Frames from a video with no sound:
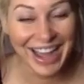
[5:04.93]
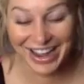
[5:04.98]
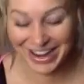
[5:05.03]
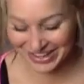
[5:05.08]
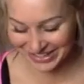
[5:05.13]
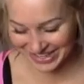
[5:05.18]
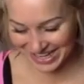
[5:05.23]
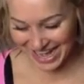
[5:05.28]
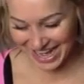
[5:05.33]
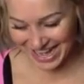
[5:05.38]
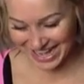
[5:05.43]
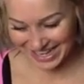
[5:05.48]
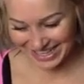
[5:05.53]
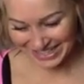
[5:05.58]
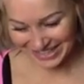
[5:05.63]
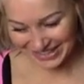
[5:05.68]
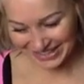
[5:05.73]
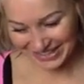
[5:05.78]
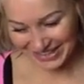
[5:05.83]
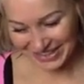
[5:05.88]
Okay.
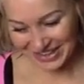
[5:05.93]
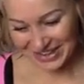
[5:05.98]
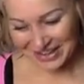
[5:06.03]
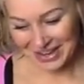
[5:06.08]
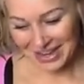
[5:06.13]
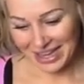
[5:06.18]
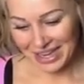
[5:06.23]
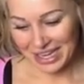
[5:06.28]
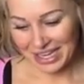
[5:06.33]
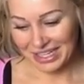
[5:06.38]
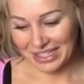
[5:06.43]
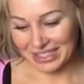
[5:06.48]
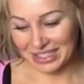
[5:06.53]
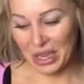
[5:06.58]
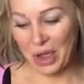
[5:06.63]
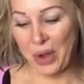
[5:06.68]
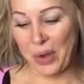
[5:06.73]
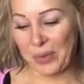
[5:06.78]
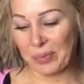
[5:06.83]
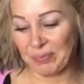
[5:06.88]

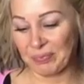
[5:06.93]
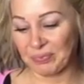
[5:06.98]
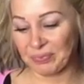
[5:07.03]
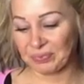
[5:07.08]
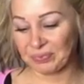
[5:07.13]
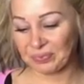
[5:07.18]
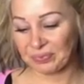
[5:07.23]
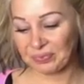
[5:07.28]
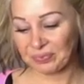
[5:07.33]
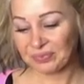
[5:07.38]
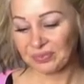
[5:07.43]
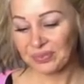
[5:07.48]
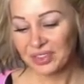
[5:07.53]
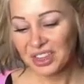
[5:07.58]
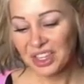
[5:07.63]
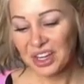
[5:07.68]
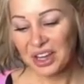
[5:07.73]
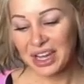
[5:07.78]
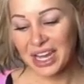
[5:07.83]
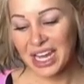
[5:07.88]
So,
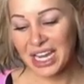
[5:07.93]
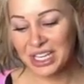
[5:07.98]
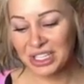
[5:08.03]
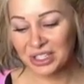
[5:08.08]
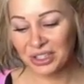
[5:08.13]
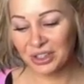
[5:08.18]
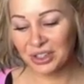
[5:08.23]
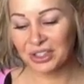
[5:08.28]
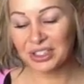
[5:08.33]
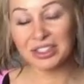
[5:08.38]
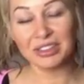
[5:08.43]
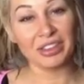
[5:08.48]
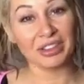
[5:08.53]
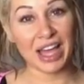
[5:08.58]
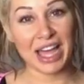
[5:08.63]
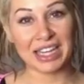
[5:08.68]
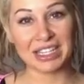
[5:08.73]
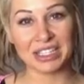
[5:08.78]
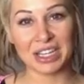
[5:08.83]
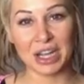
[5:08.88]
enters the
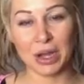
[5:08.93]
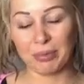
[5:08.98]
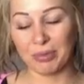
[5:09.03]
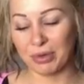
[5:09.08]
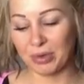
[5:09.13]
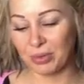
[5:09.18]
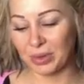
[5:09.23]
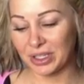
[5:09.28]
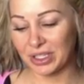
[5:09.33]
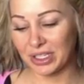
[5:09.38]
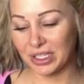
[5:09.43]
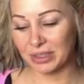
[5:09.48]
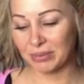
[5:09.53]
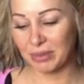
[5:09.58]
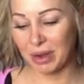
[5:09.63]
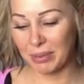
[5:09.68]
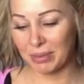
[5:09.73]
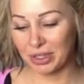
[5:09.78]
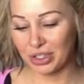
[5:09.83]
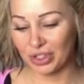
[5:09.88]
last couple, which is
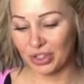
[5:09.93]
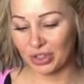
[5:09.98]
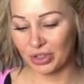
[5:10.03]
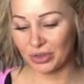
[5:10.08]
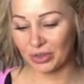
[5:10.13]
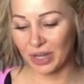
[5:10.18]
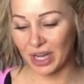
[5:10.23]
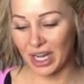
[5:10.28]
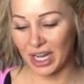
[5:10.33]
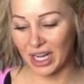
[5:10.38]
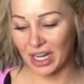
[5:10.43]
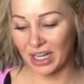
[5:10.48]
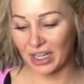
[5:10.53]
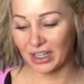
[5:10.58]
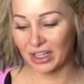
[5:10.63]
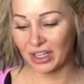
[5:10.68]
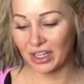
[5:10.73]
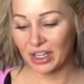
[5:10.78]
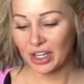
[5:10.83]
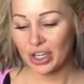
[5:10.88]
Mama June and
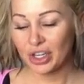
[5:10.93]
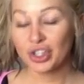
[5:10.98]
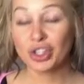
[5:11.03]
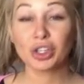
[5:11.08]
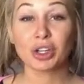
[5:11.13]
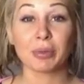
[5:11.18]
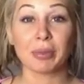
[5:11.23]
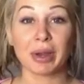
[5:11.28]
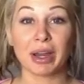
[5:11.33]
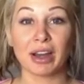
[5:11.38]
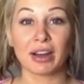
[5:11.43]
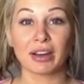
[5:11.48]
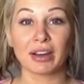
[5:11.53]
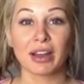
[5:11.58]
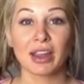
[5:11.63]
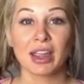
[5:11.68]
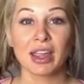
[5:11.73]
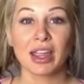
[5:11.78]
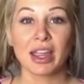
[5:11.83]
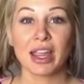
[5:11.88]
Sugar Bear.
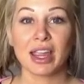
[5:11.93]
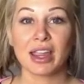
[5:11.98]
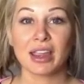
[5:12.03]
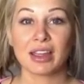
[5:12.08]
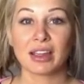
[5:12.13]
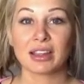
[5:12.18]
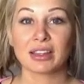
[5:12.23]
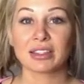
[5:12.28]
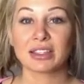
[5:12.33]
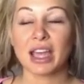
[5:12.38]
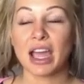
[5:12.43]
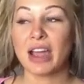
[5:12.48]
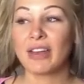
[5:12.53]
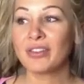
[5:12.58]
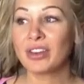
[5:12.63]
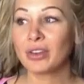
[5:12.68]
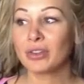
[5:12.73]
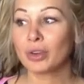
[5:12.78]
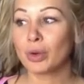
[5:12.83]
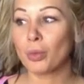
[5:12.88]
And I've
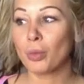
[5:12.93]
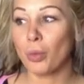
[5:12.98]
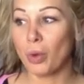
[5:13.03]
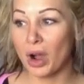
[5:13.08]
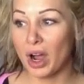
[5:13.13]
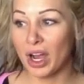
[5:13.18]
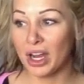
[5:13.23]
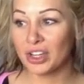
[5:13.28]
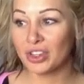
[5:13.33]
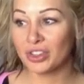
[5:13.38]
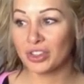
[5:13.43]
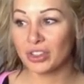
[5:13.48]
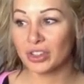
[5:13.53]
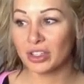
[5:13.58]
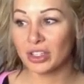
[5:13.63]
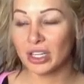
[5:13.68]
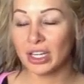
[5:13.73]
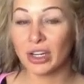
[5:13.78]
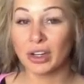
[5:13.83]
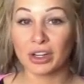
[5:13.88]
never watched
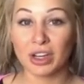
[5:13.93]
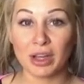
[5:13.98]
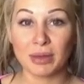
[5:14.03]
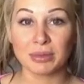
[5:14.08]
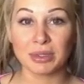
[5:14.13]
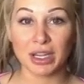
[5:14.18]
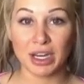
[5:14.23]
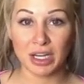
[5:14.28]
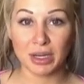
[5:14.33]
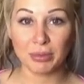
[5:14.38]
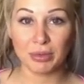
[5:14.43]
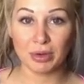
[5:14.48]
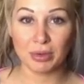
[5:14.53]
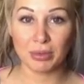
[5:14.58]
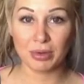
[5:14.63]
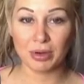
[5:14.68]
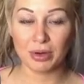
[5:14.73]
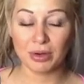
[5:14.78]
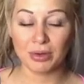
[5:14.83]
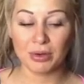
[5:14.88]
Here Comes Honey Boo
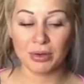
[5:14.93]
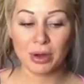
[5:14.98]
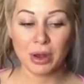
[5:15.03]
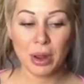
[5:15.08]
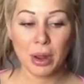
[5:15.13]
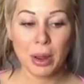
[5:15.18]
Boo,